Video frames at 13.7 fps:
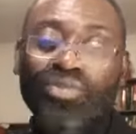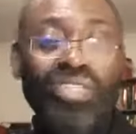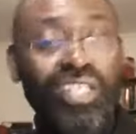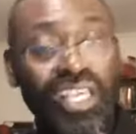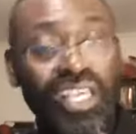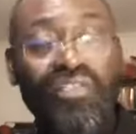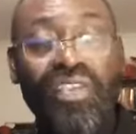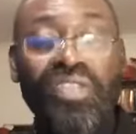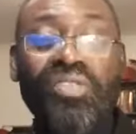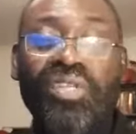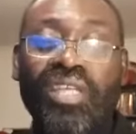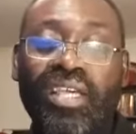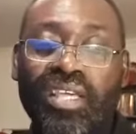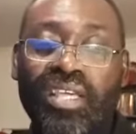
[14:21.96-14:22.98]
Giving to
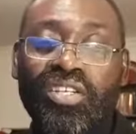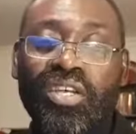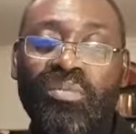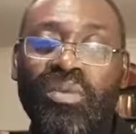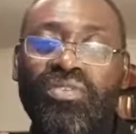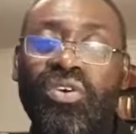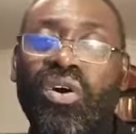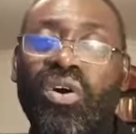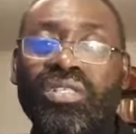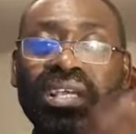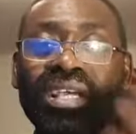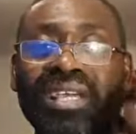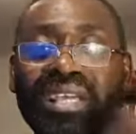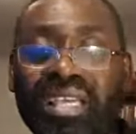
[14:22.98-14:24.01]
the kingdom of God,
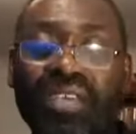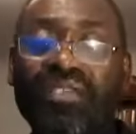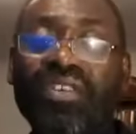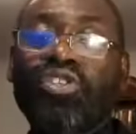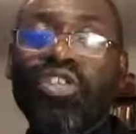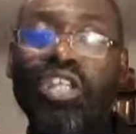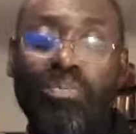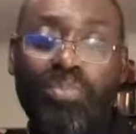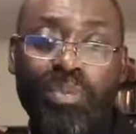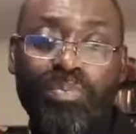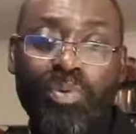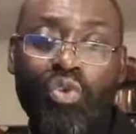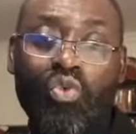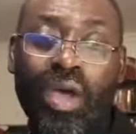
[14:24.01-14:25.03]
giving to the
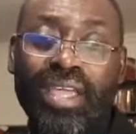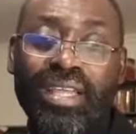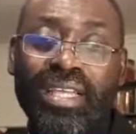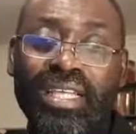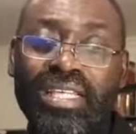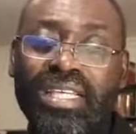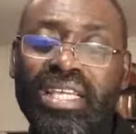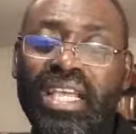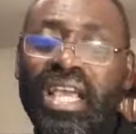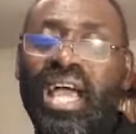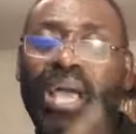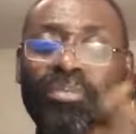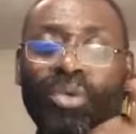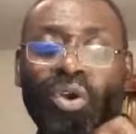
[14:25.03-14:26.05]
people who are in need,
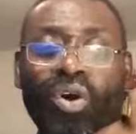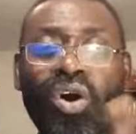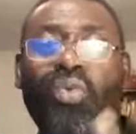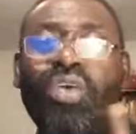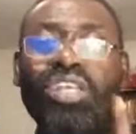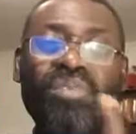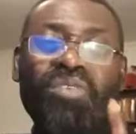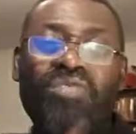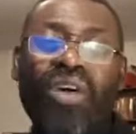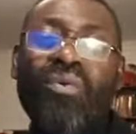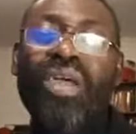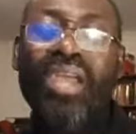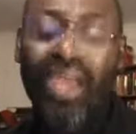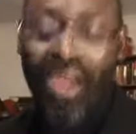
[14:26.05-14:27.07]
and always be
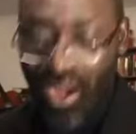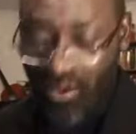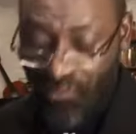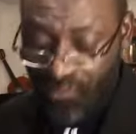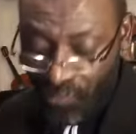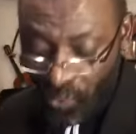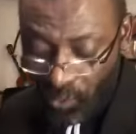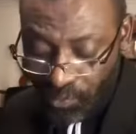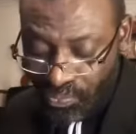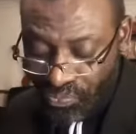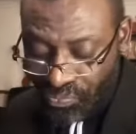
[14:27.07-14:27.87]
very careful.